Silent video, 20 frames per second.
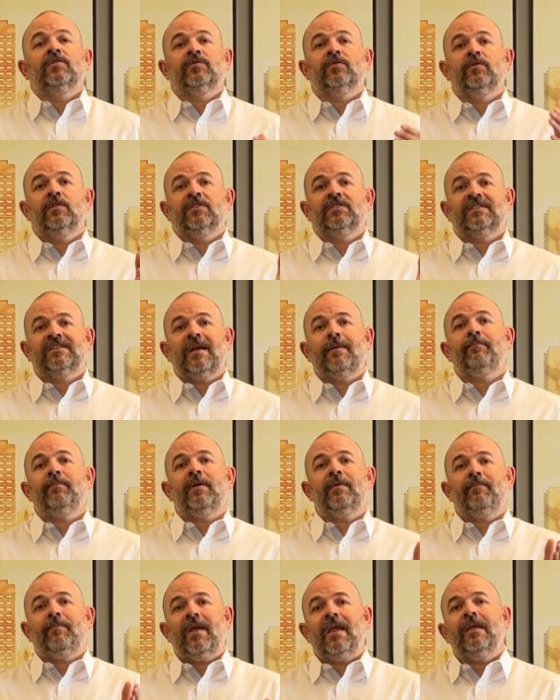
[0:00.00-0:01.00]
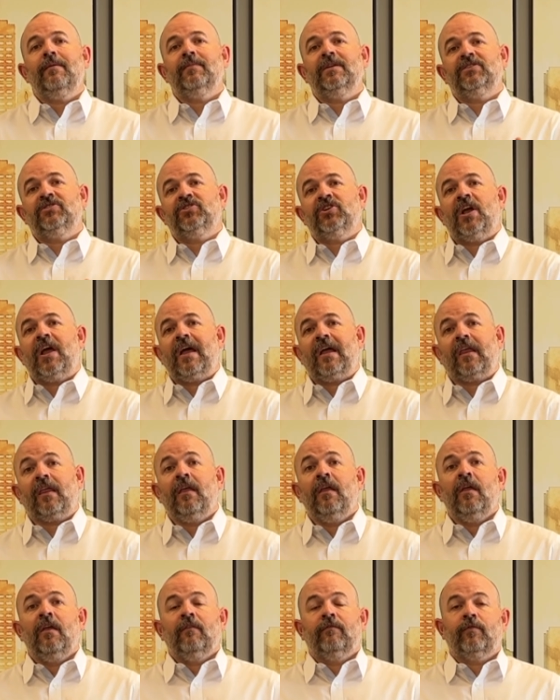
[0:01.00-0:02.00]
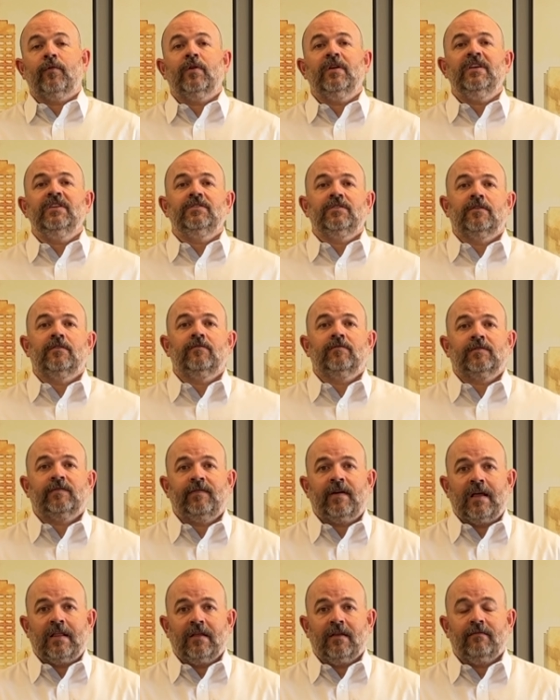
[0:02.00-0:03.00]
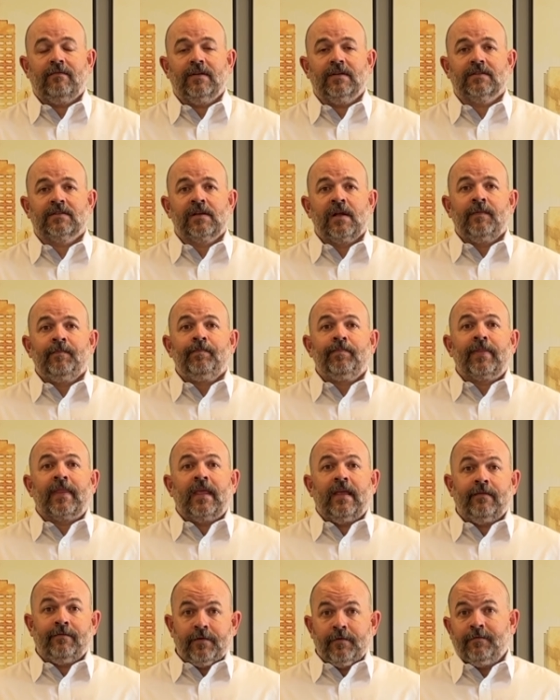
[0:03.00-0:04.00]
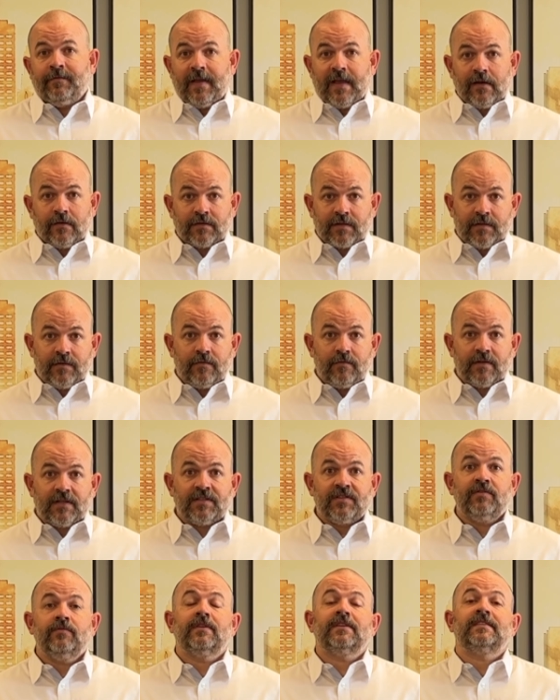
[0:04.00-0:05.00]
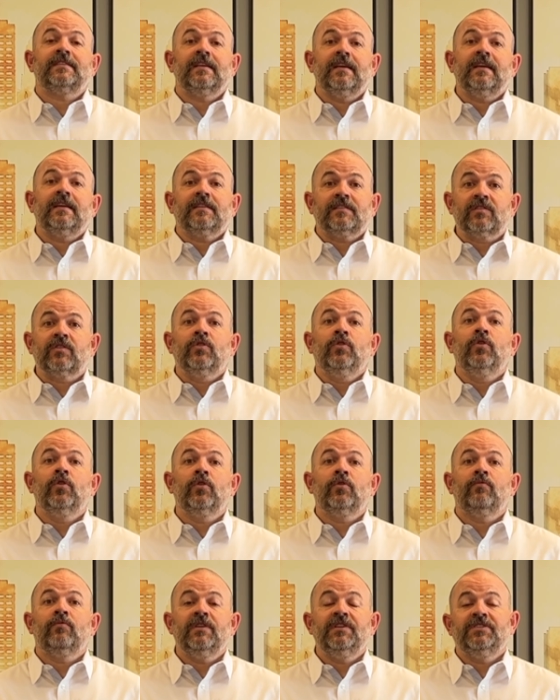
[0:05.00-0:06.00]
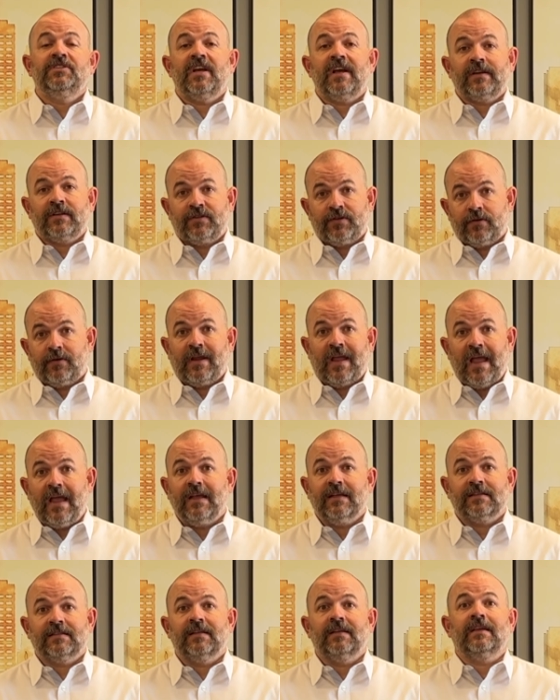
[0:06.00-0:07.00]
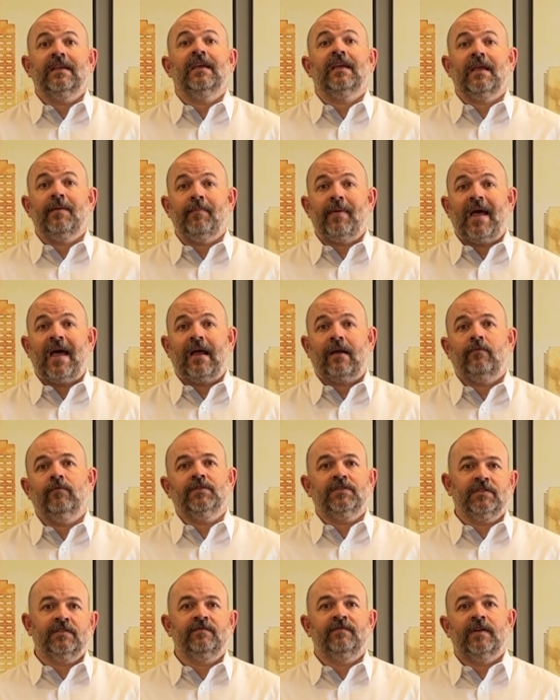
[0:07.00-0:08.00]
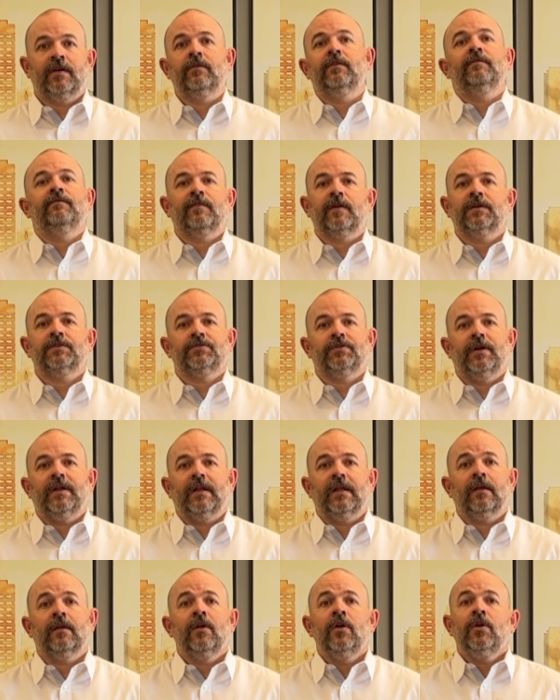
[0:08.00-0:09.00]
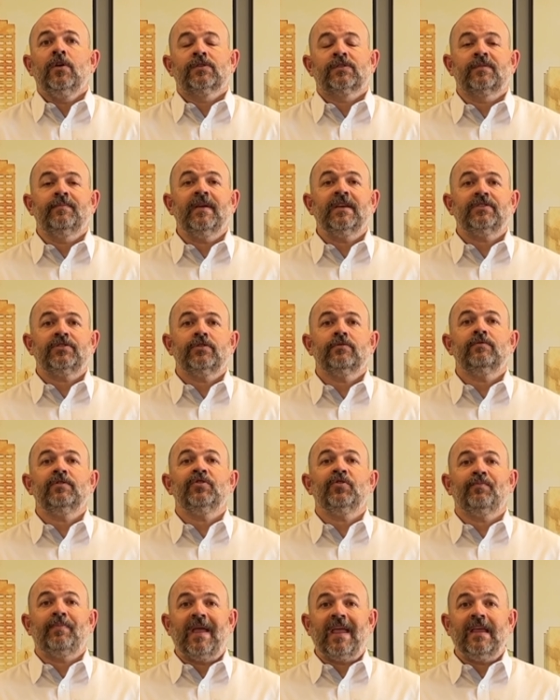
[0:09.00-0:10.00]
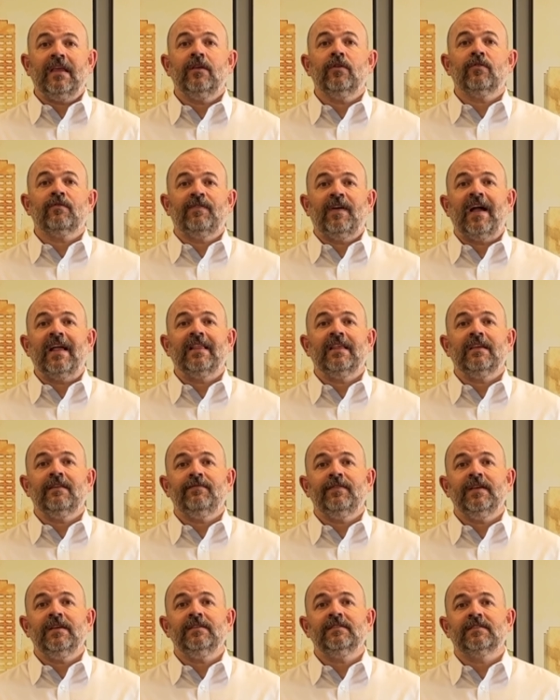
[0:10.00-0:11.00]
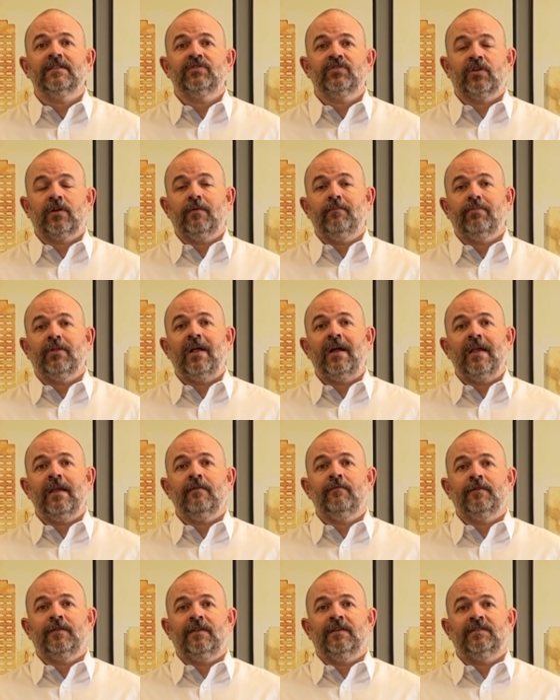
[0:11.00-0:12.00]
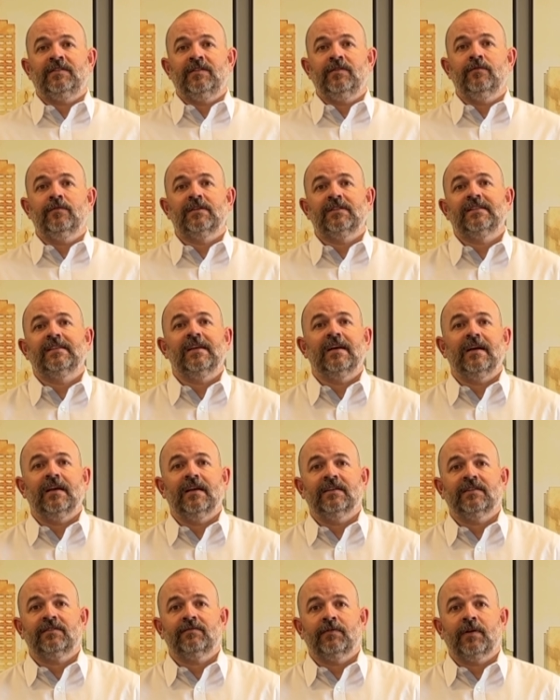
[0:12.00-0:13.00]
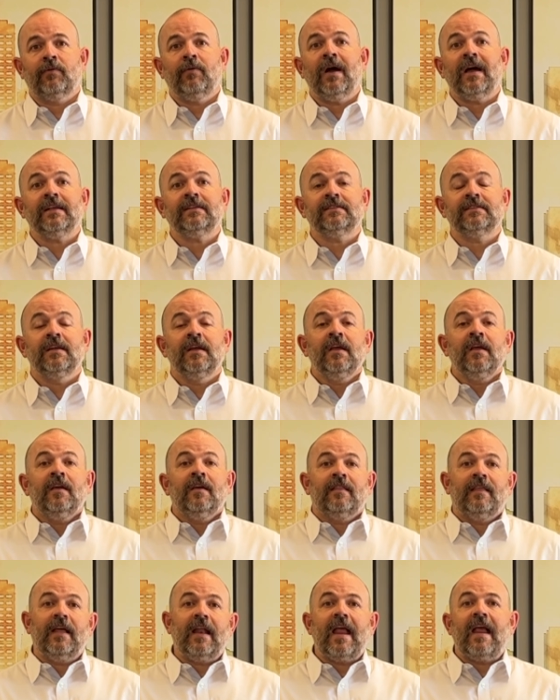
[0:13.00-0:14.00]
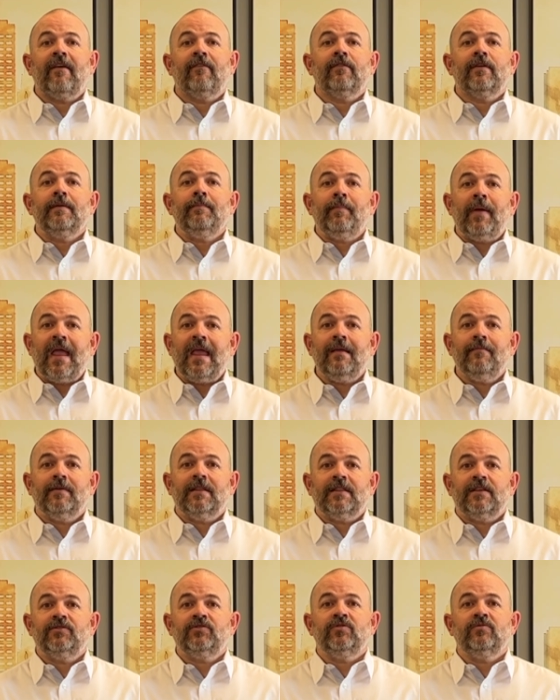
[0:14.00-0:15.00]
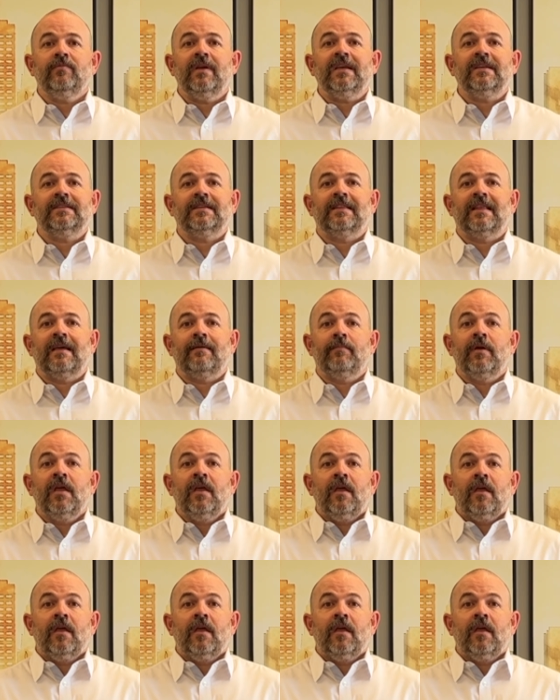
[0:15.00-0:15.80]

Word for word: So a separate payment check for each of those filing fees. If you fail to do this, USCIS could reject your case and kick it back, which is very frustrating. So make sure when you're paying your filing fees that you're complying with this USCIS request, that every payment that you make to them